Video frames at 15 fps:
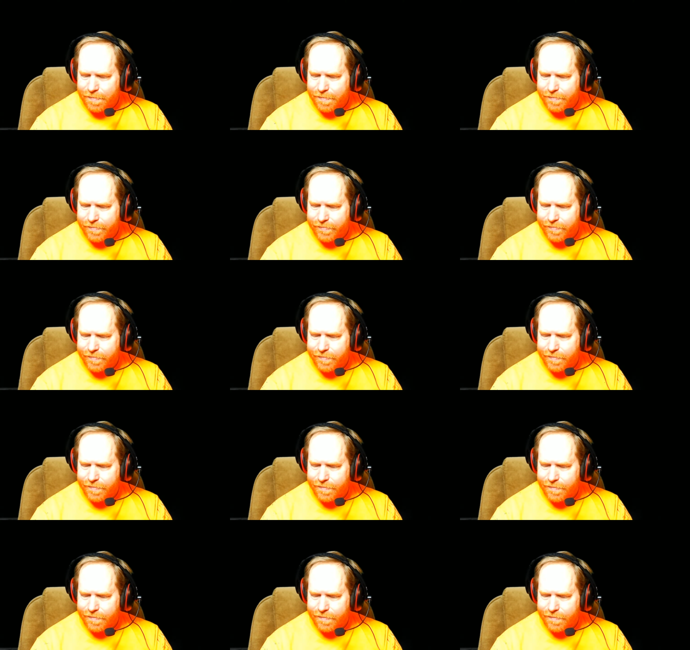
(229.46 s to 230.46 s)

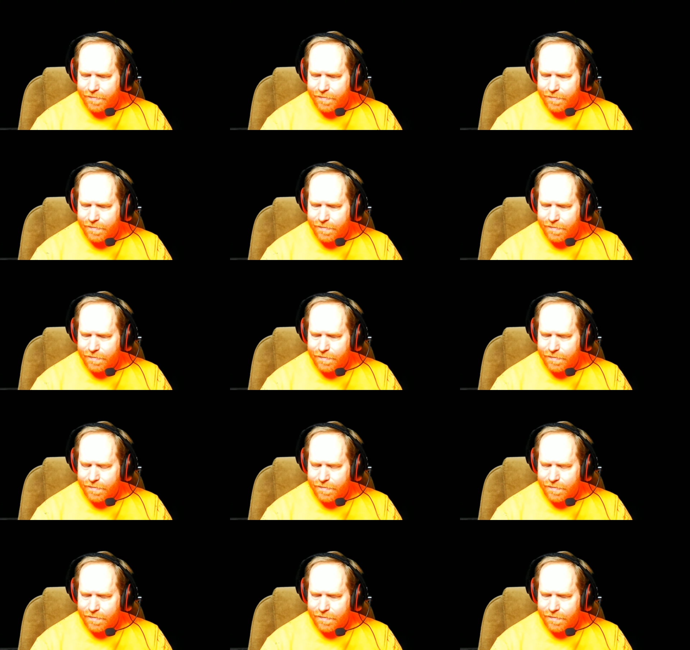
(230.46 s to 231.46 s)

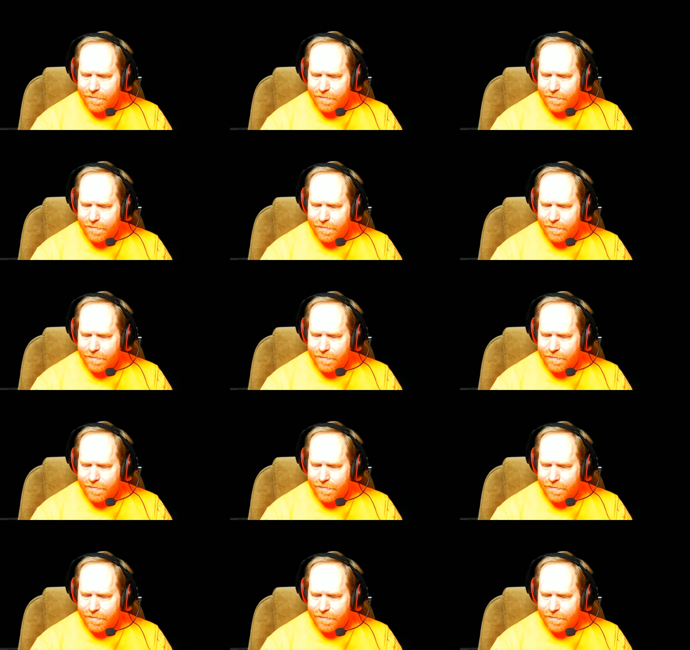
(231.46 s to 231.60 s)
No one is speaking in this clip.